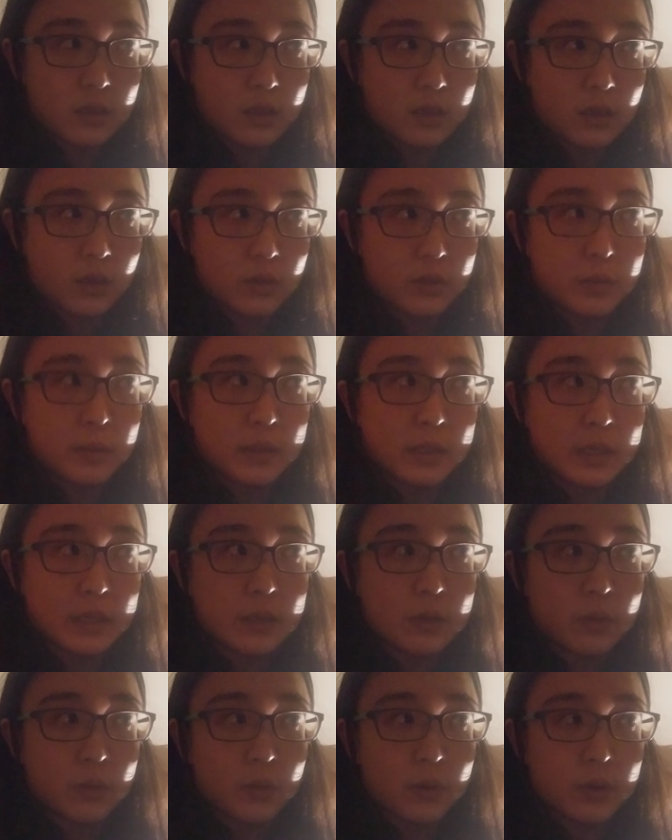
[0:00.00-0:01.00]
ultimately
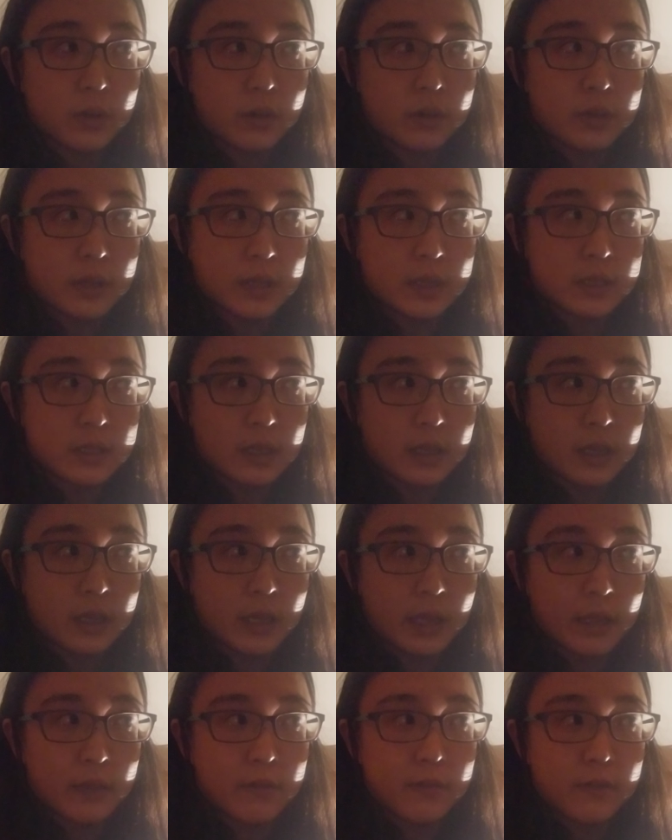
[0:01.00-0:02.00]
the world is a
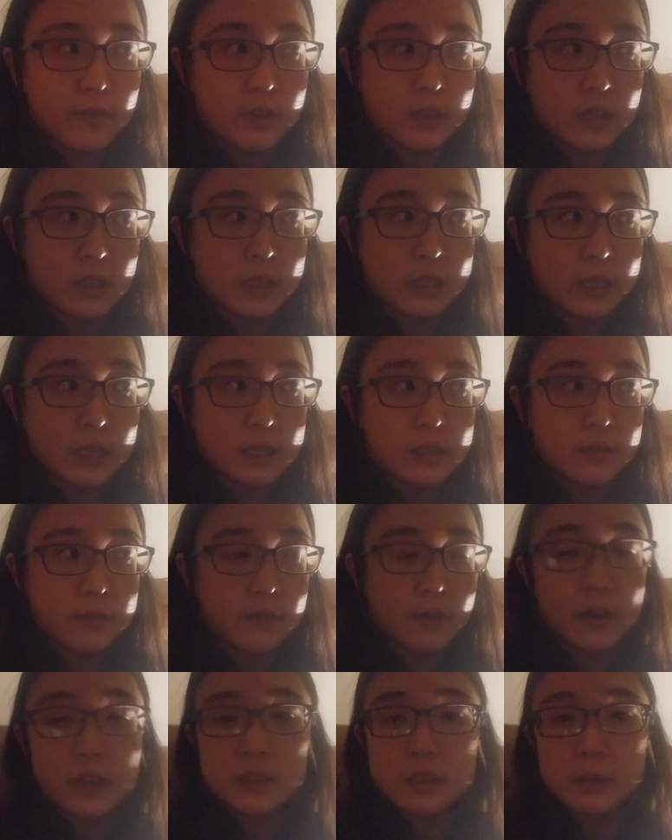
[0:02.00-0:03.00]
infinitely
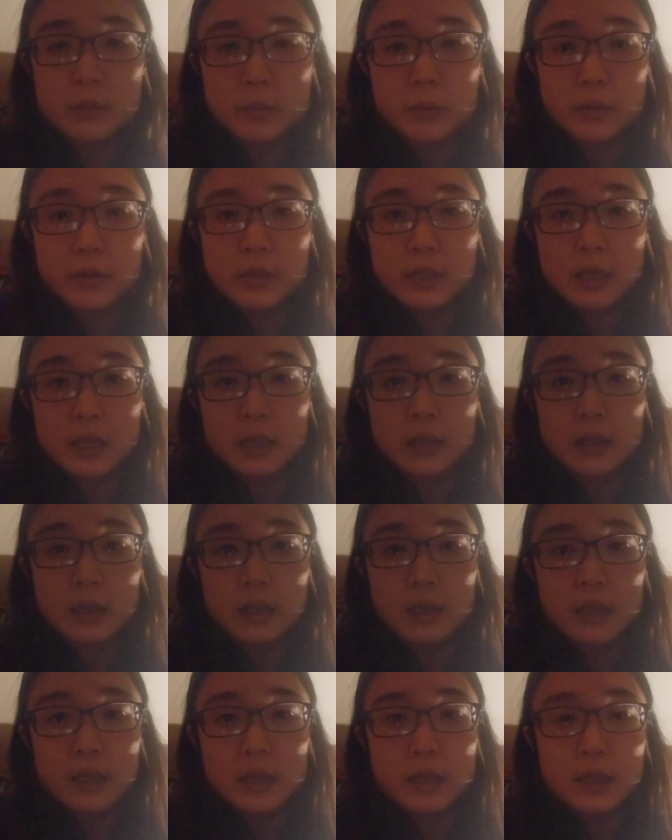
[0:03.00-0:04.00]
divisible thing.
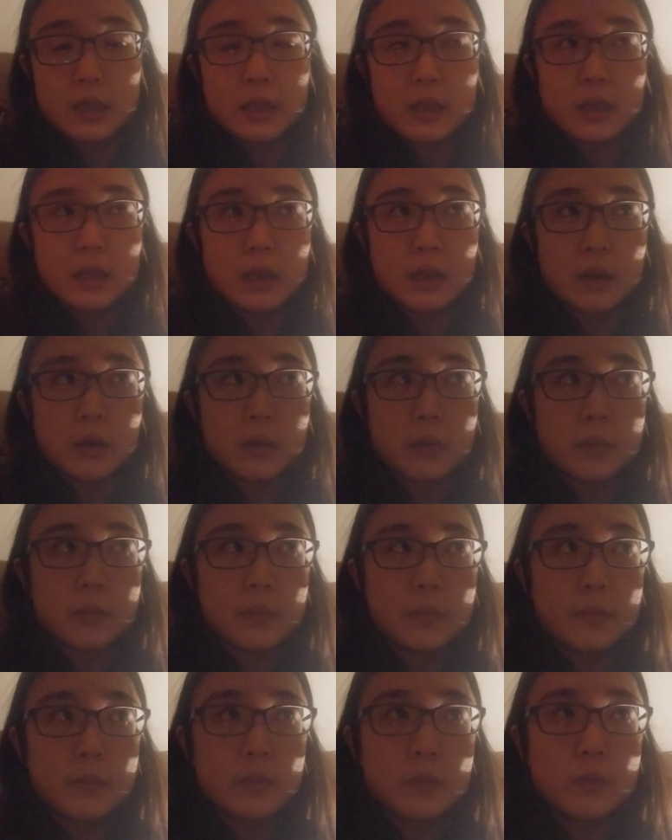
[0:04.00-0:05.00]

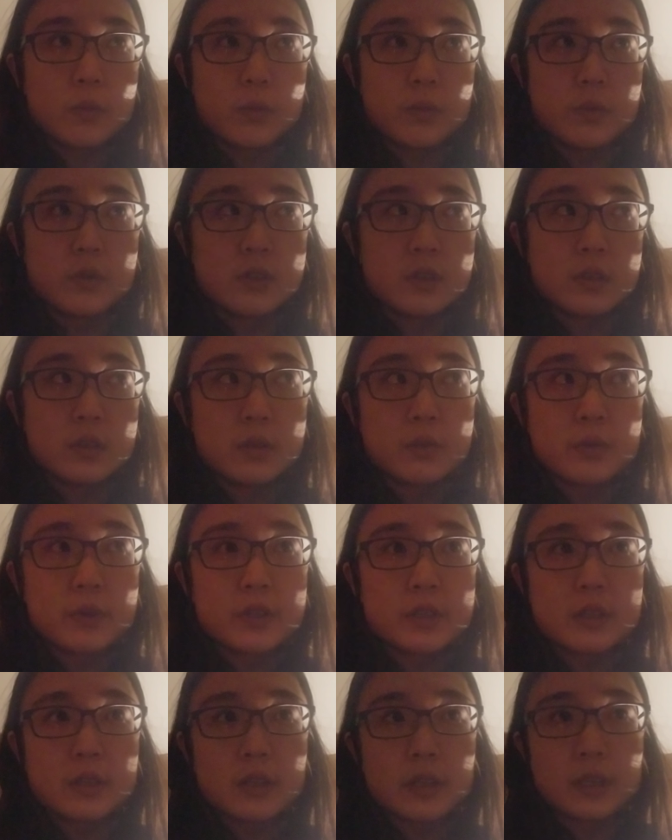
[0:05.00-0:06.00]
It's the
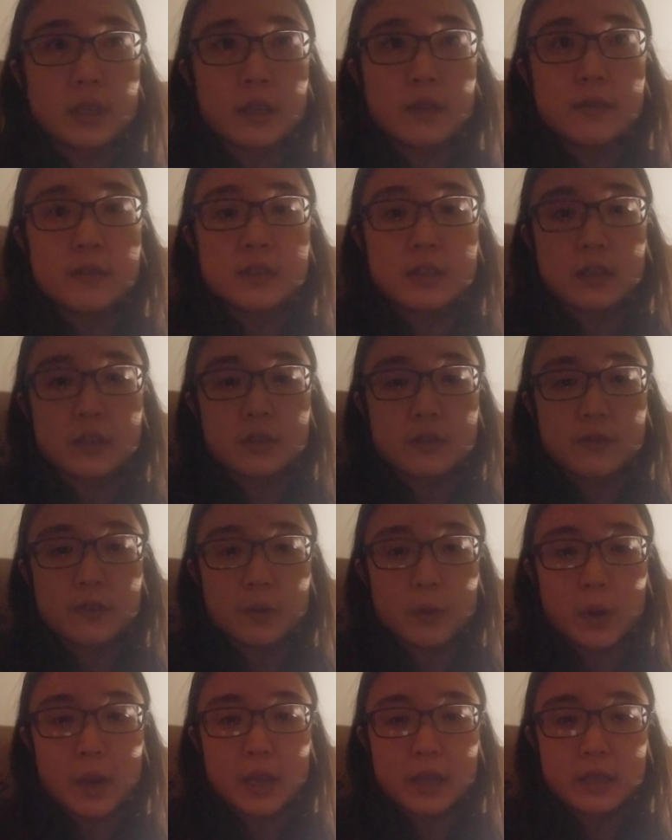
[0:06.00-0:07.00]
reason it gives such
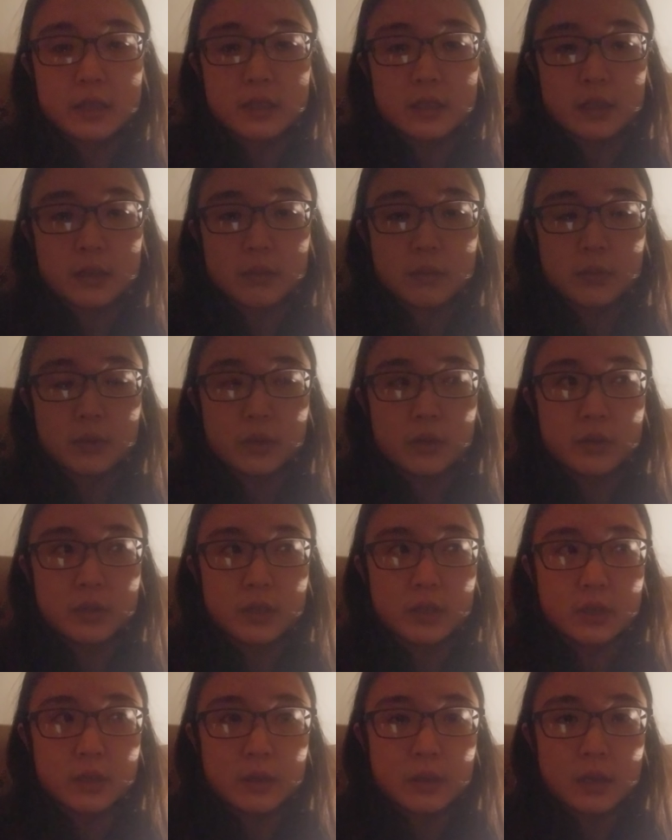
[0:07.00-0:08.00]
variety and
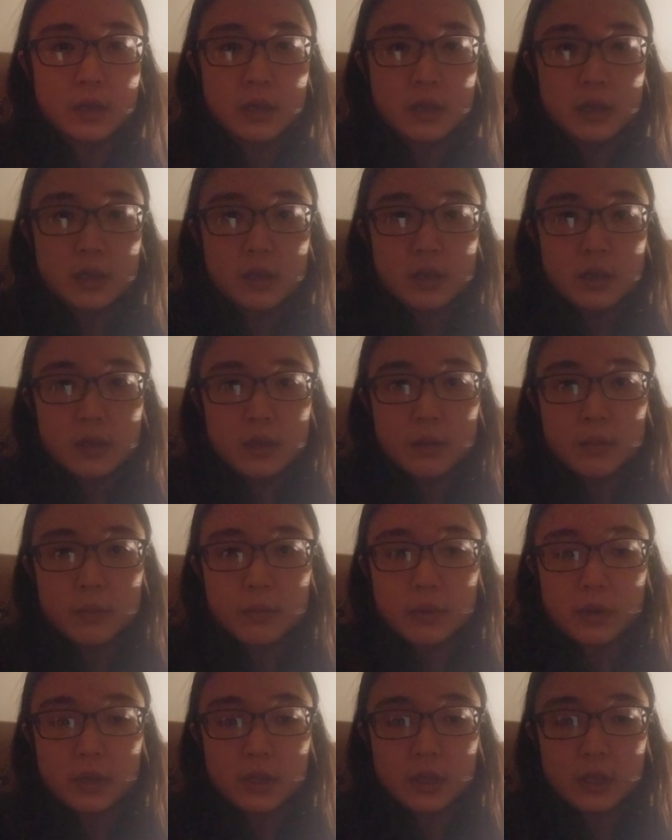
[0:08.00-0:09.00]
beauty,
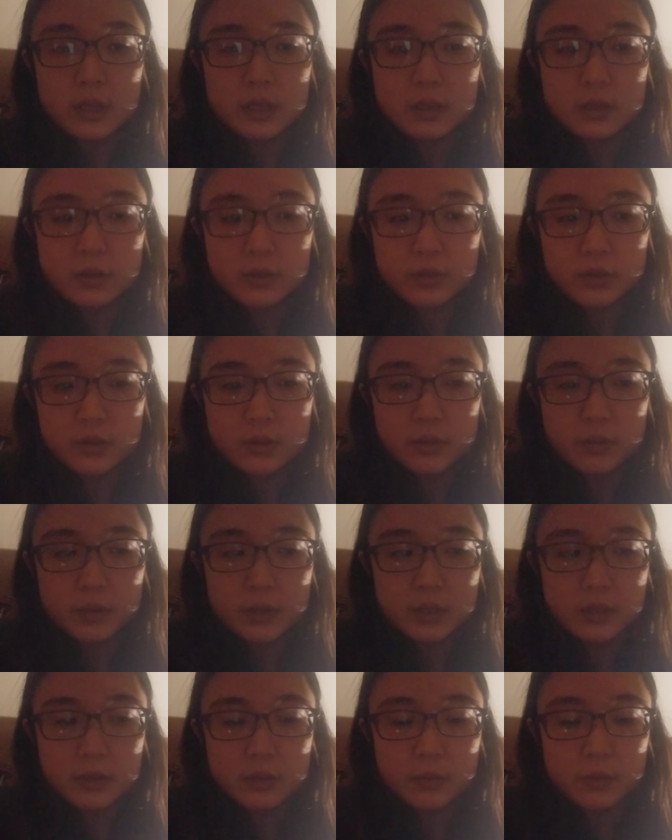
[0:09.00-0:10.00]
but it's also the
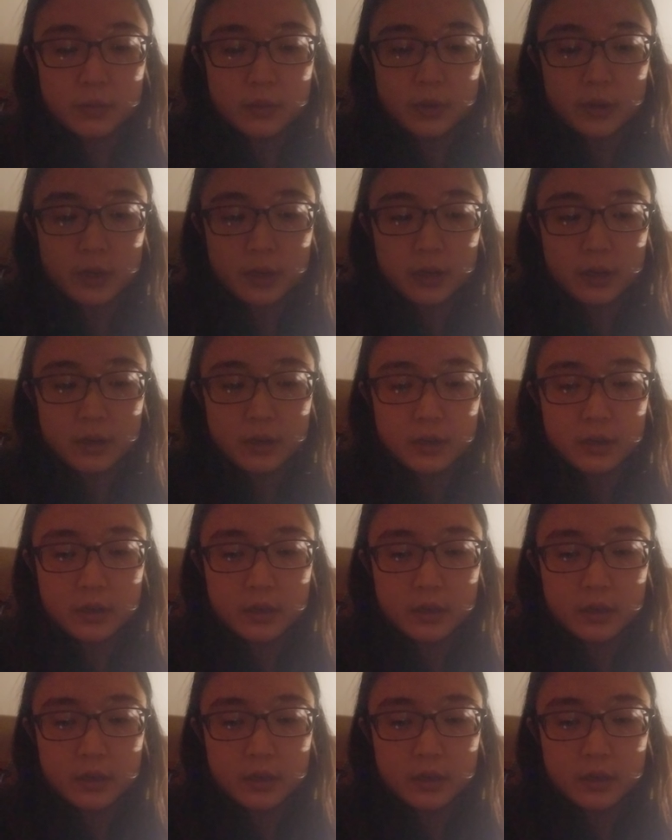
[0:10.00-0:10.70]
reason where